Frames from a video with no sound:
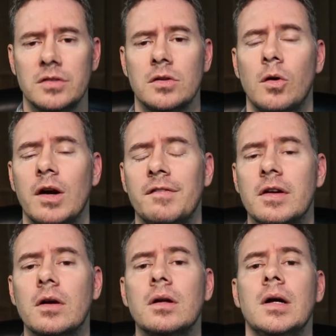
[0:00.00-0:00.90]
So if
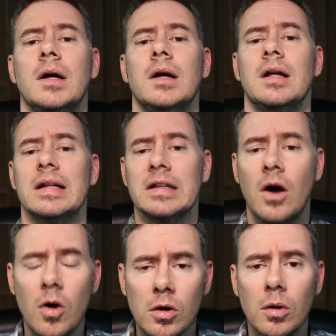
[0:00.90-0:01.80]
you're
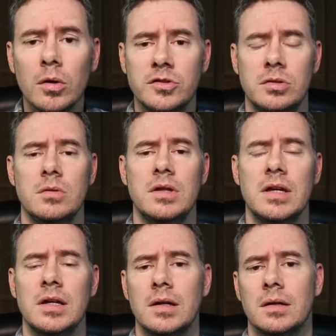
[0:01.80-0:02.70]
local to
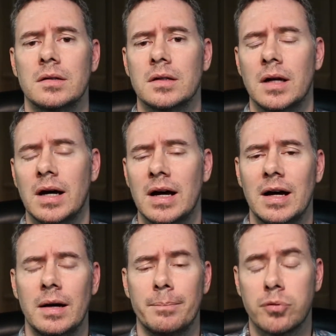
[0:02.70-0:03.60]
the
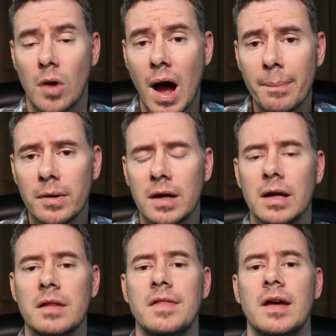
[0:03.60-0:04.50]

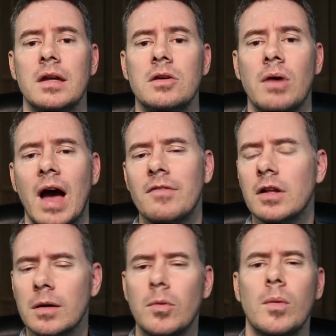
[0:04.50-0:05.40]
property, then you have a
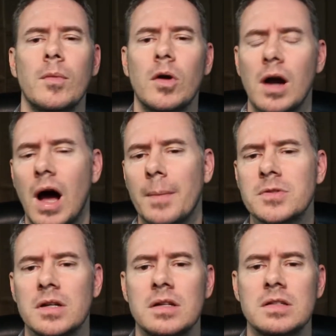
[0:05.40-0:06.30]
little bit more
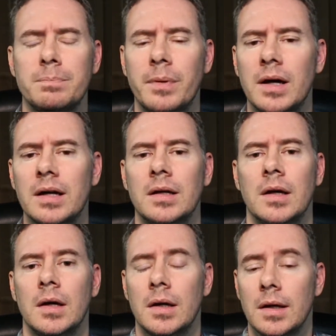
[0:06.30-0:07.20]
options, but,
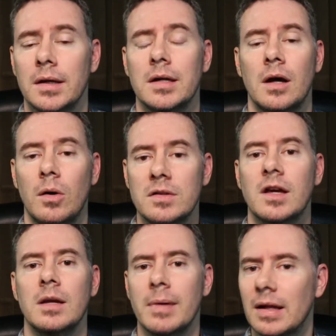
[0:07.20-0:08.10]
you know, it's
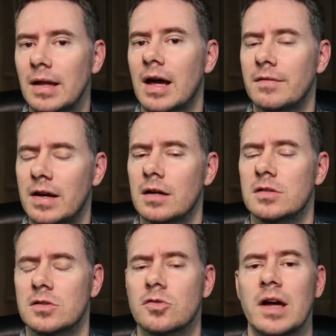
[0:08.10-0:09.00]
gonna be a lot of added
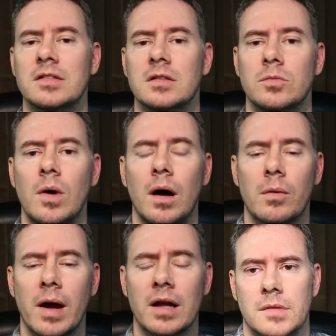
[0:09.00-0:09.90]
stress as
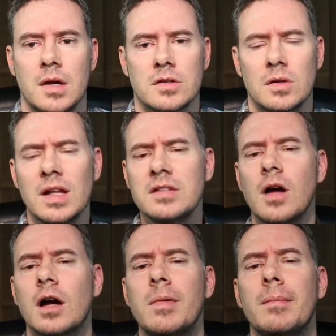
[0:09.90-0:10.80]
well, right? So let's
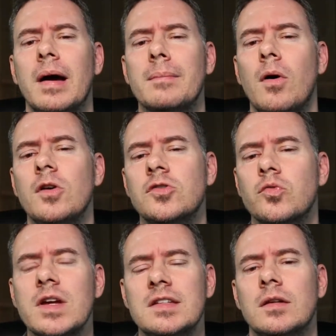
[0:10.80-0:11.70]
talk about my most
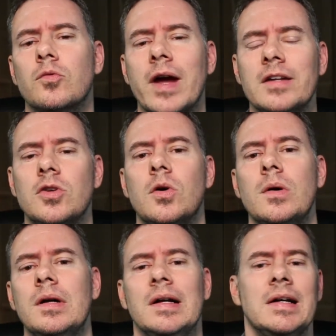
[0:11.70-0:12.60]
recent
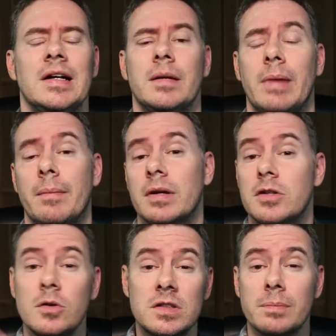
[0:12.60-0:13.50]
rental, my
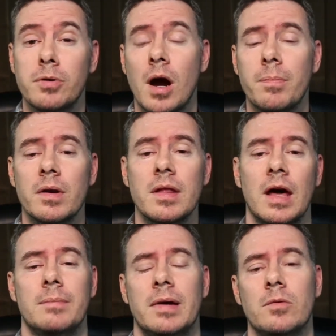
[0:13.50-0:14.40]
Medusa property that
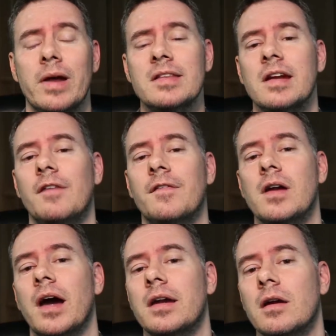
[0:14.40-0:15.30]
had been rented out for
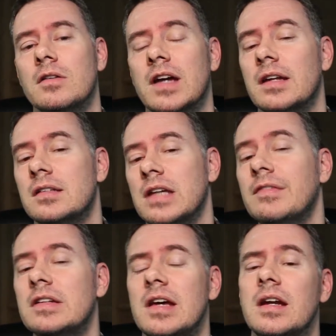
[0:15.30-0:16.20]
9 years. I had
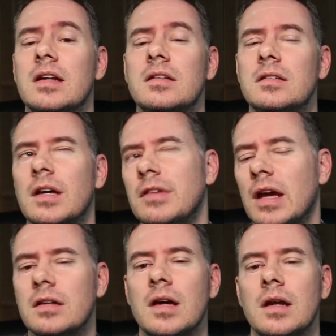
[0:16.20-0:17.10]
7 tenants, 7,
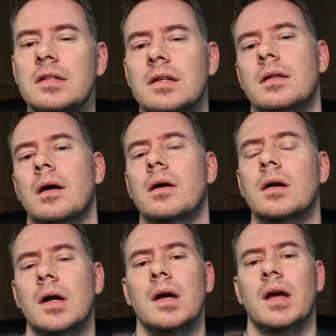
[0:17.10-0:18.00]
8 tenants in
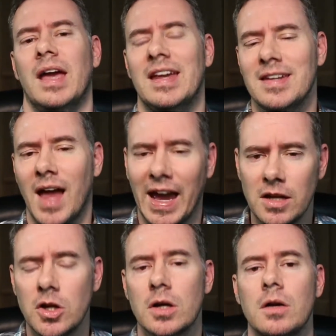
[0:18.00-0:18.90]
there in
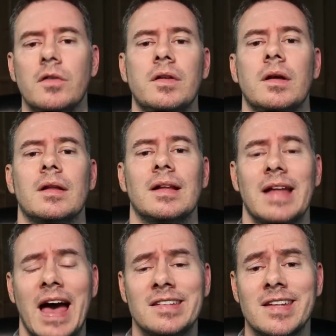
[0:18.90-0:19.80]
9 years. The
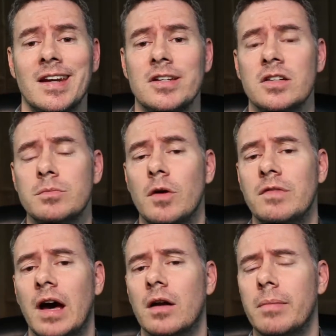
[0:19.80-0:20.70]
last tenant just
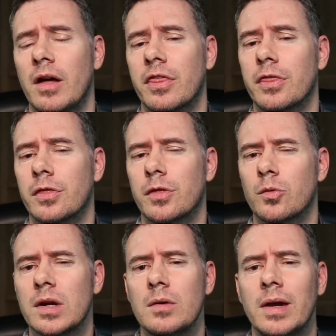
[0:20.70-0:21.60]
moved out about
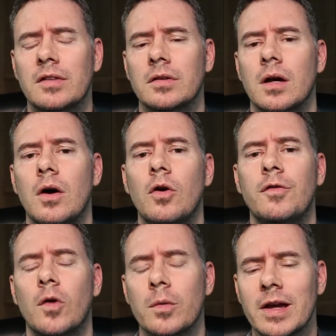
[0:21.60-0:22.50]
3 weeks ago,
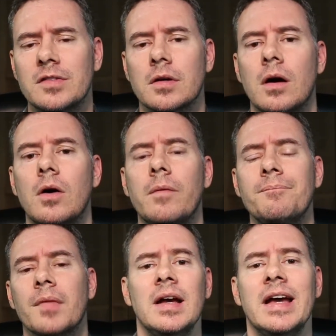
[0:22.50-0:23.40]
4 weeks
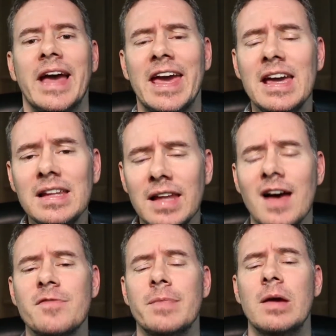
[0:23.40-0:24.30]
ago, he
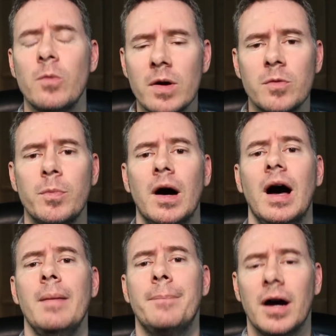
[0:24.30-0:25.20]
left me with
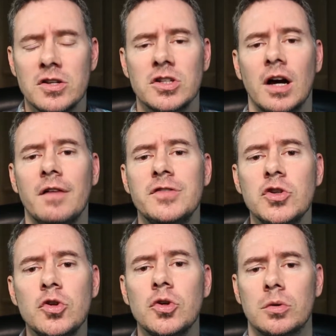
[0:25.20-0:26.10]
a bunch of
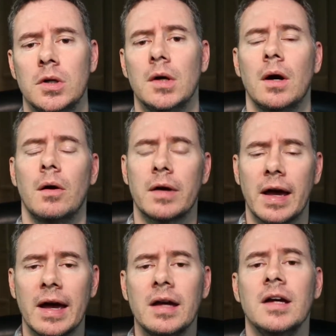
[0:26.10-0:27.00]
doo-doo,
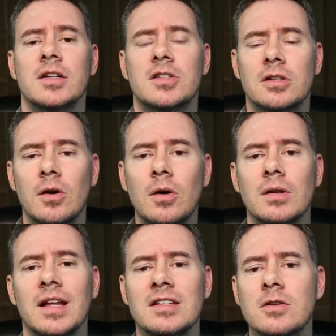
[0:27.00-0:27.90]
okay? So
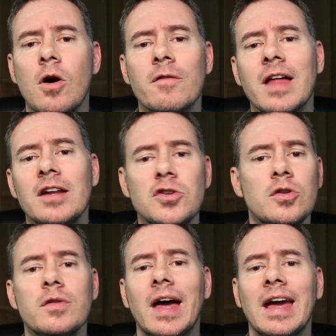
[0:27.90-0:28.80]
let's go over that
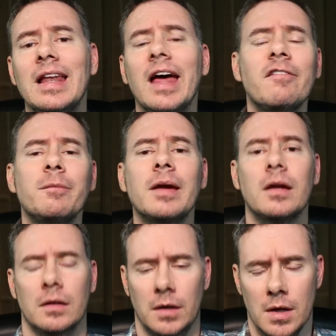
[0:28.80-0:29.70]
doo-doo that he left
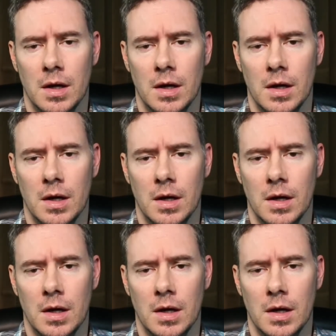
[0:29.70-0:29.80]
me.